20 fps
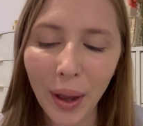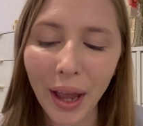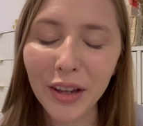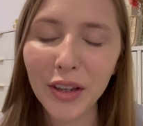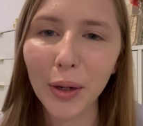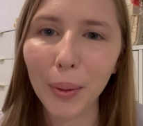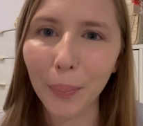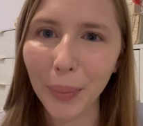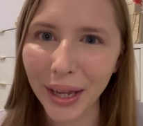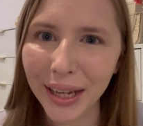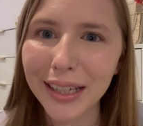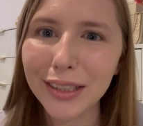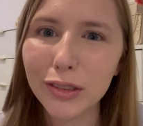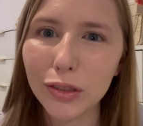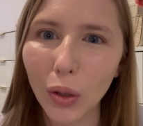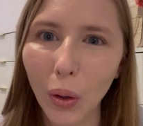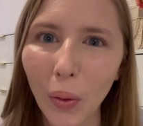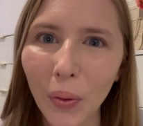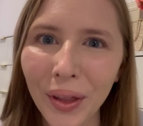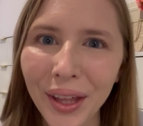and your biggest
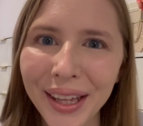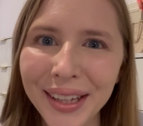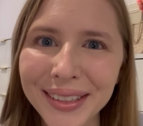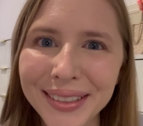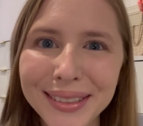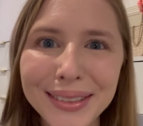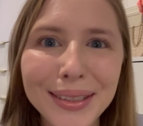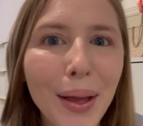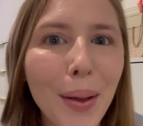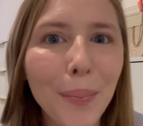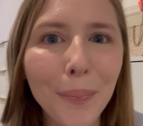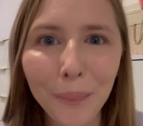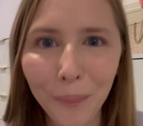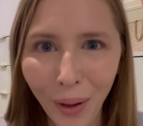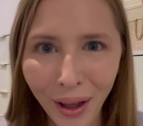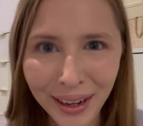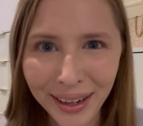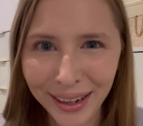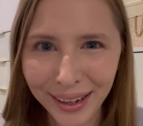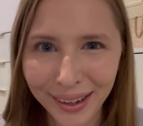goal is
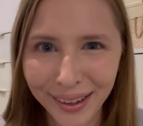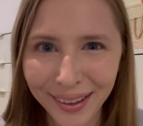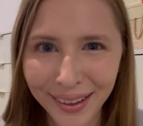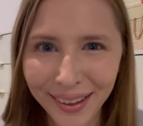money.